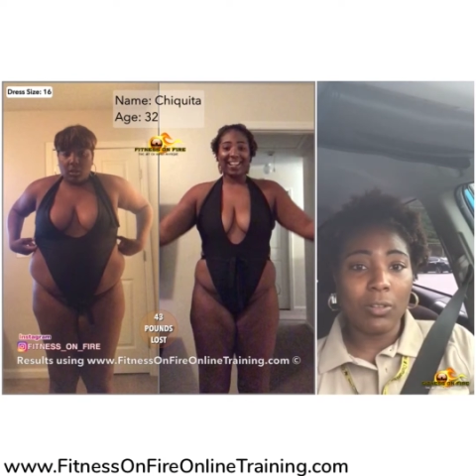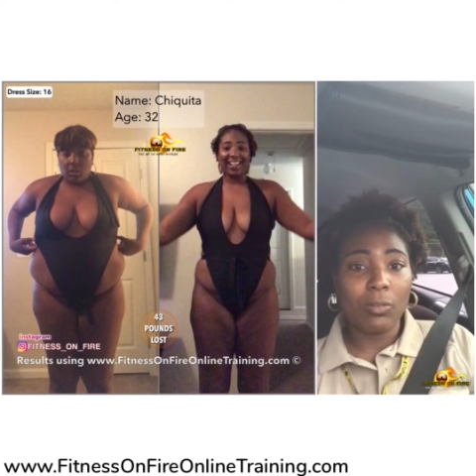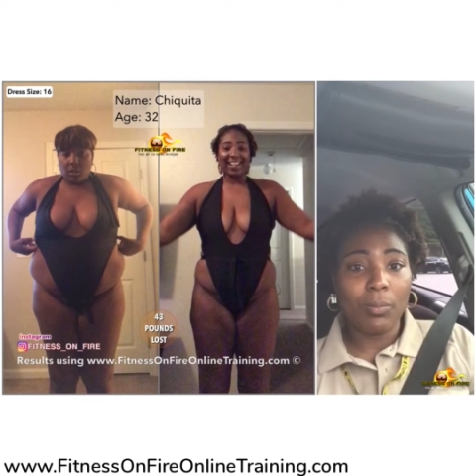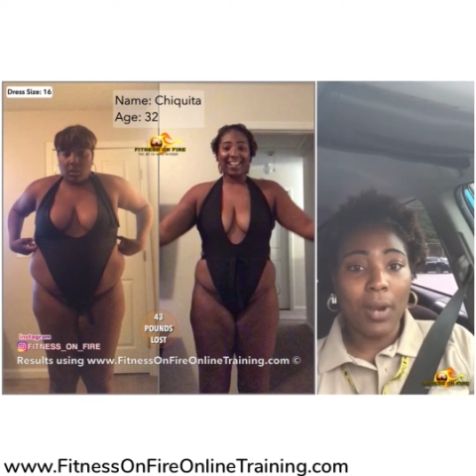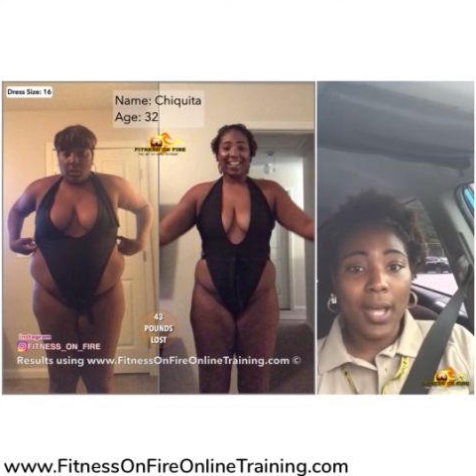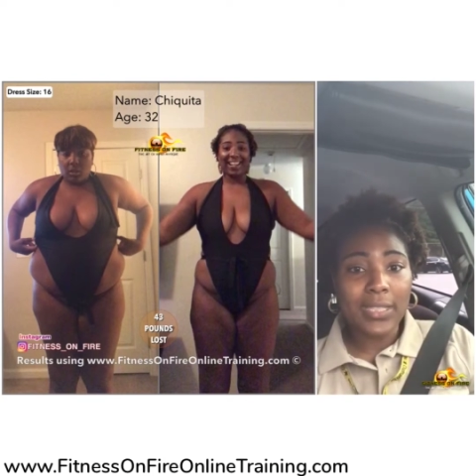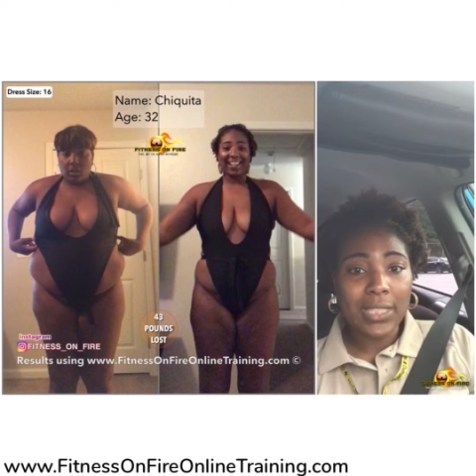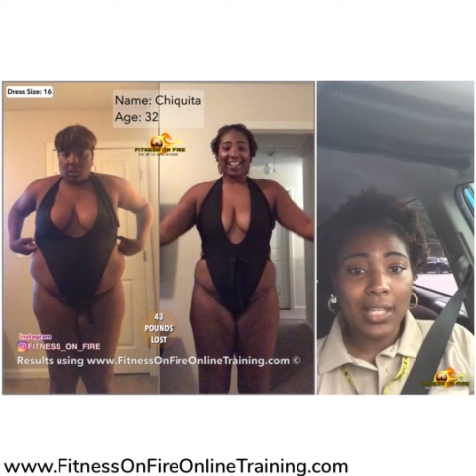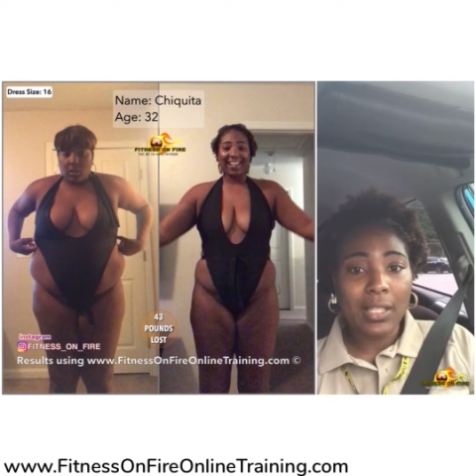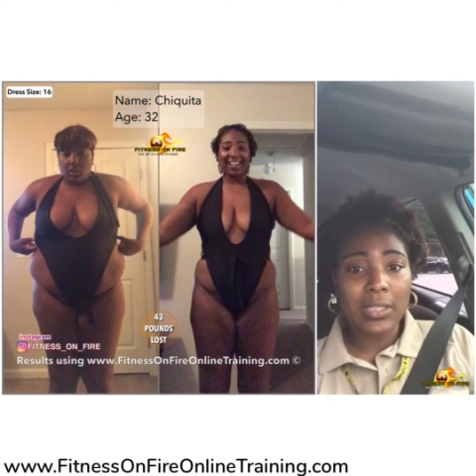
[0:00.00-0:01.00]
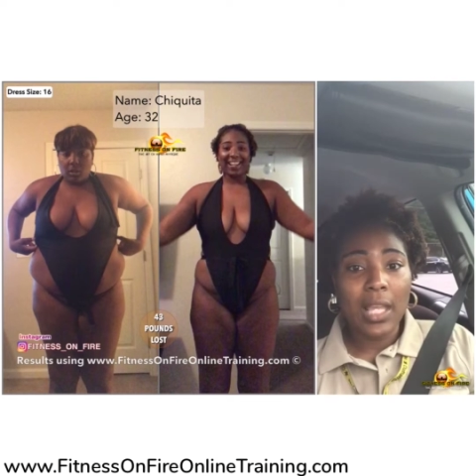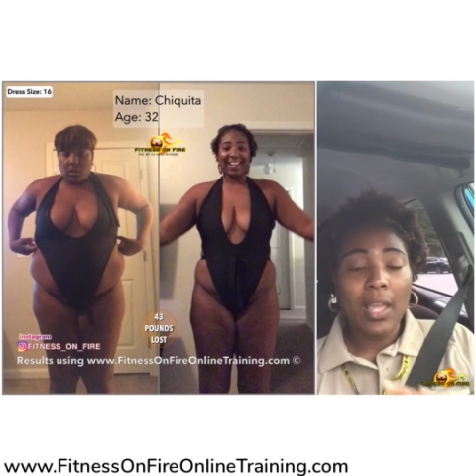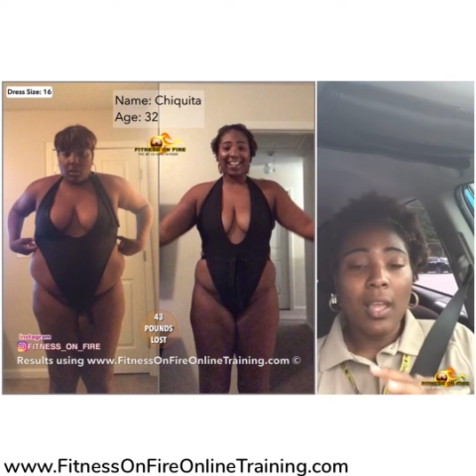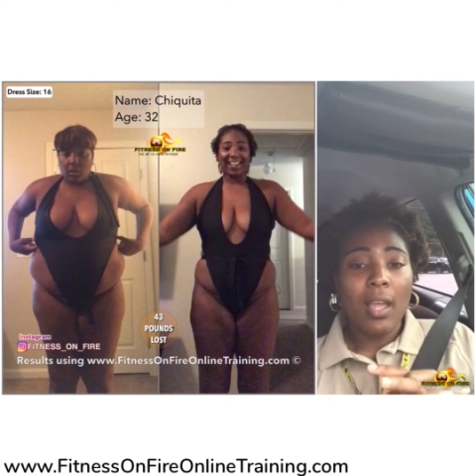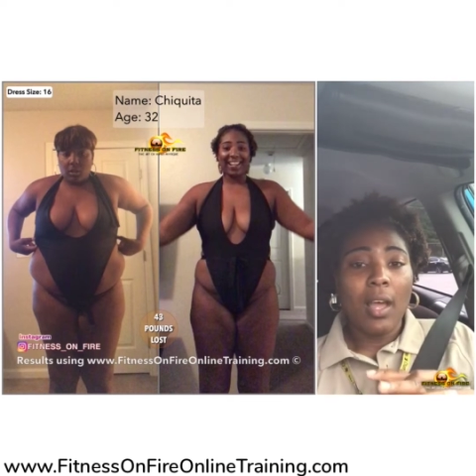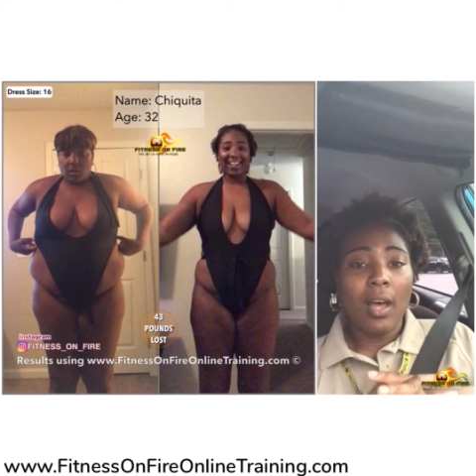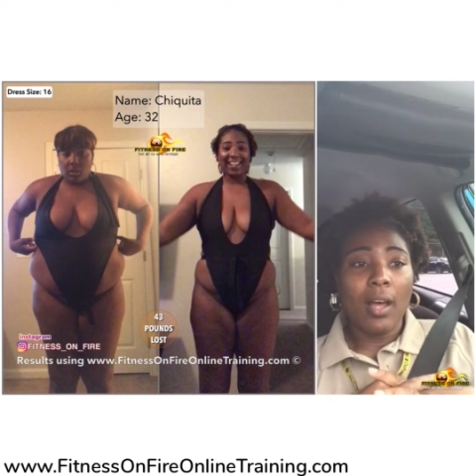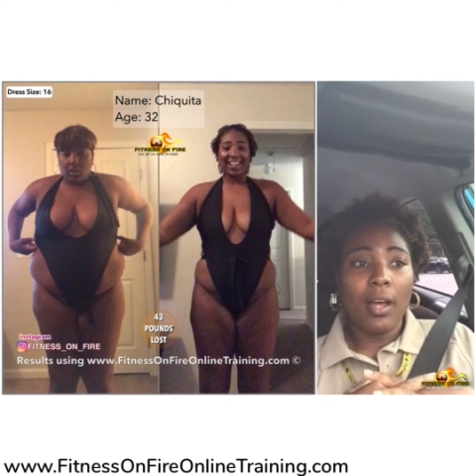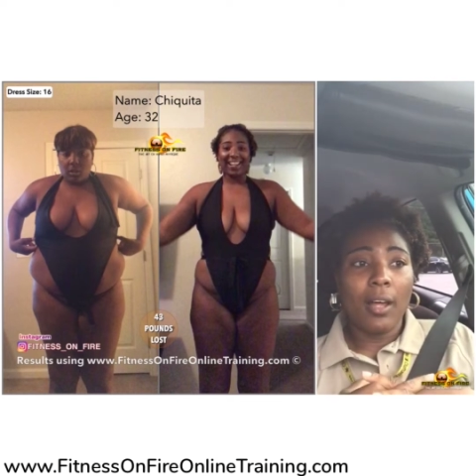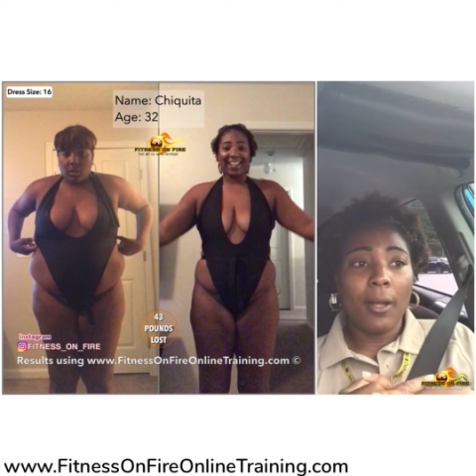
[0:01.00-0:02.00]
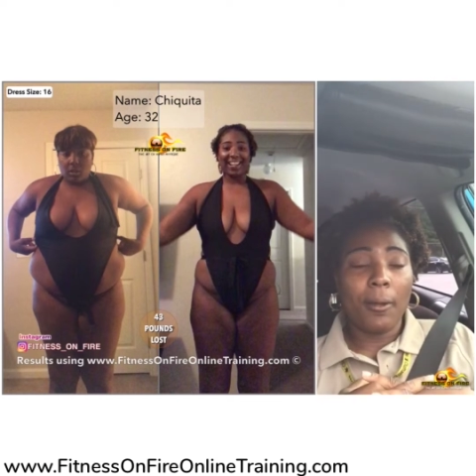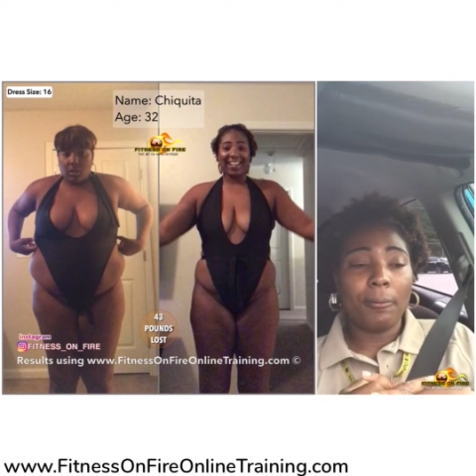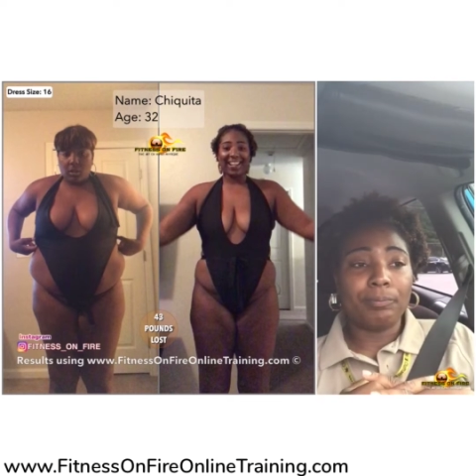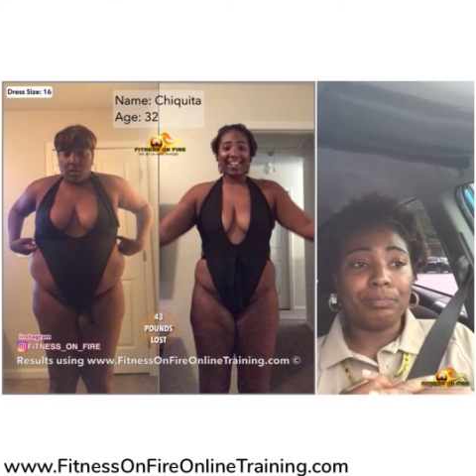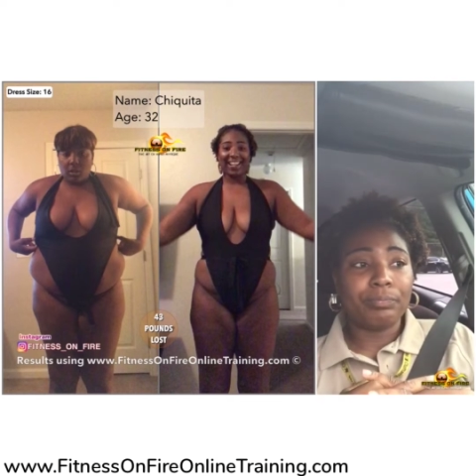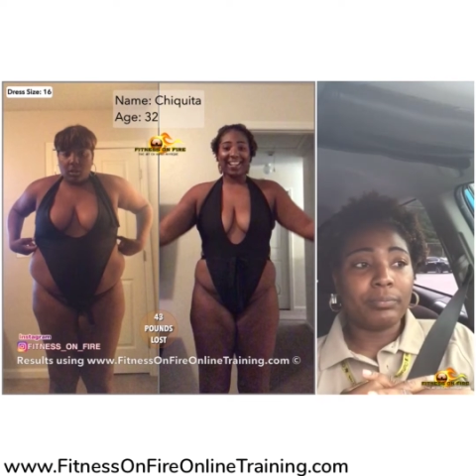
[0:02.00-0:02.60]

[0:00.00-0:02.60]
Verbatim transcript: whole process um,